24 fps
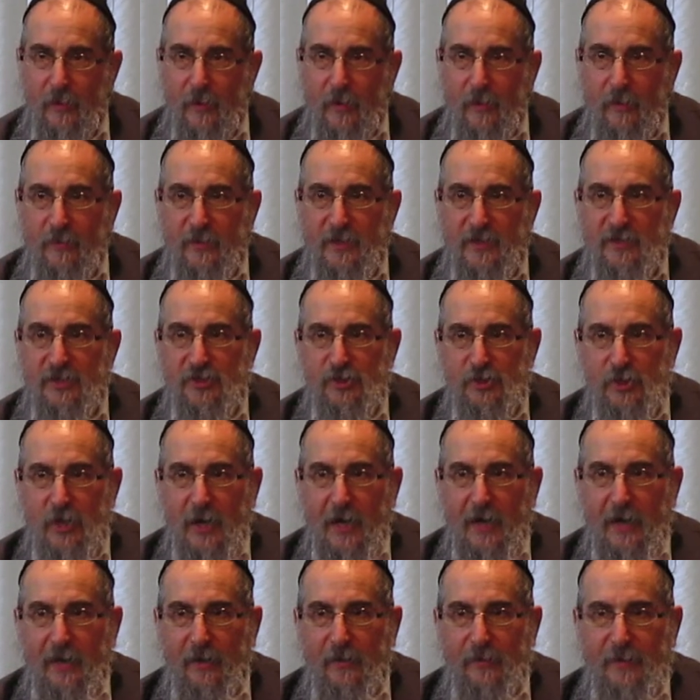This
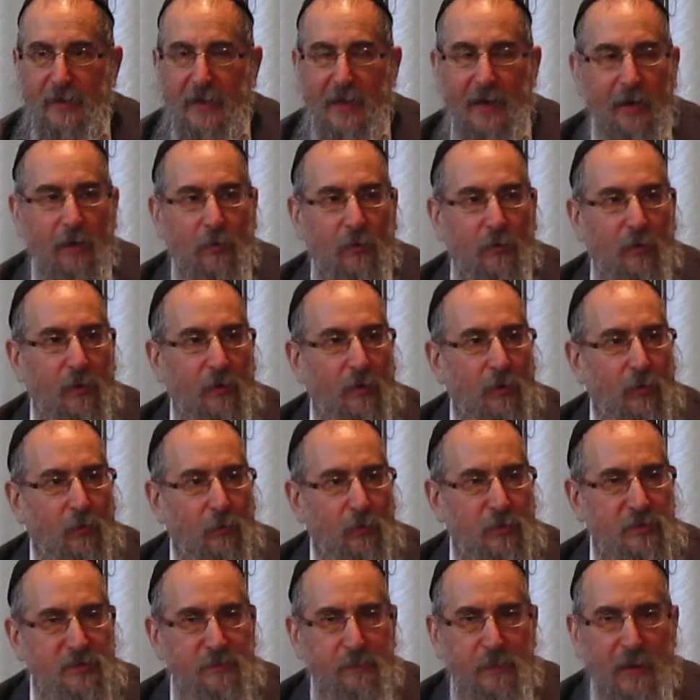child now
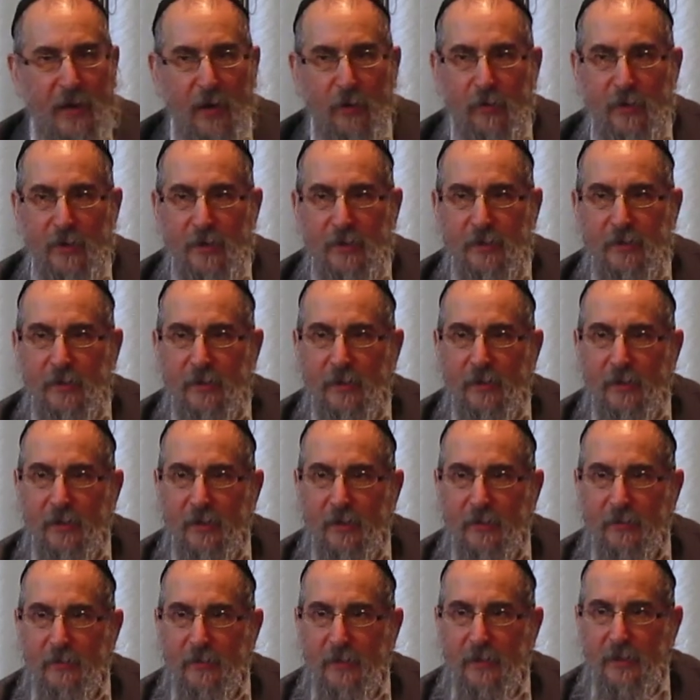was buried
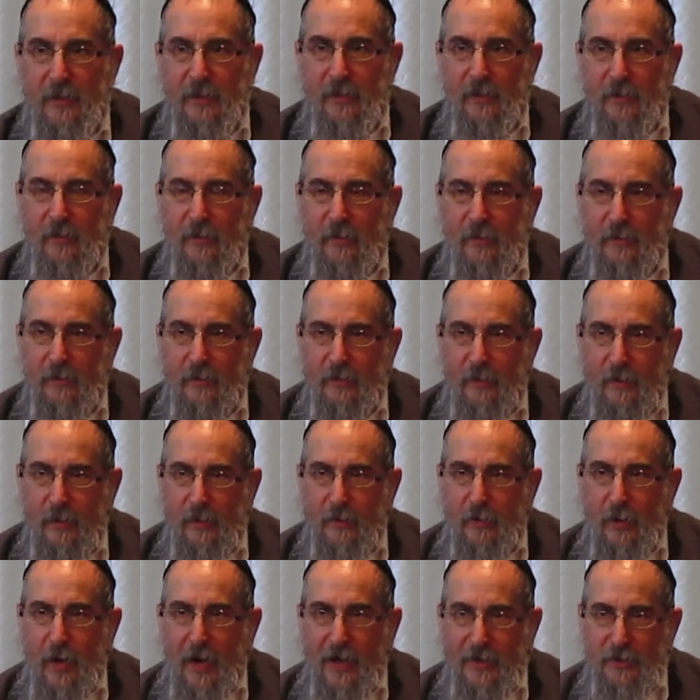in a
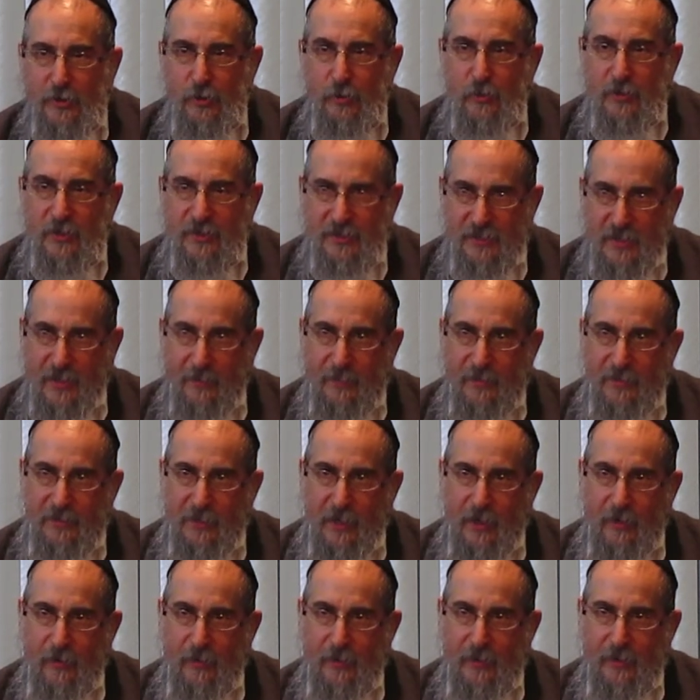non-Jewish
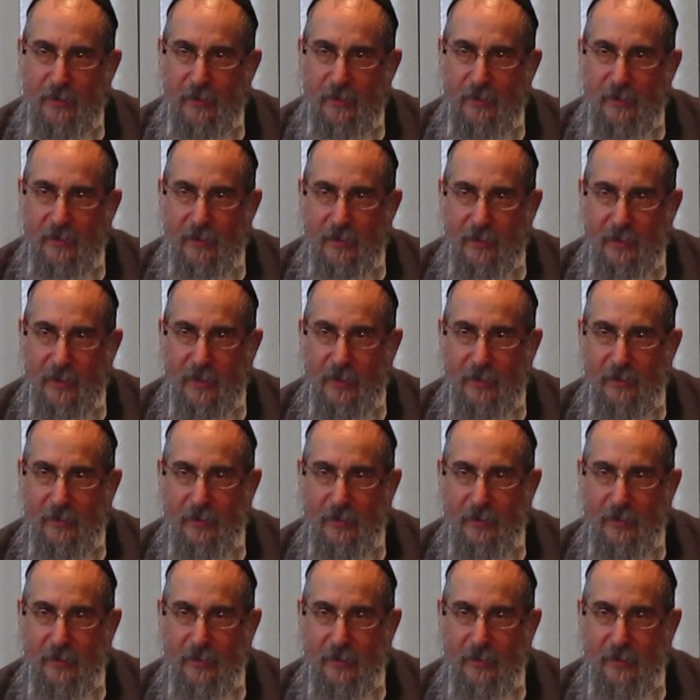cemetery in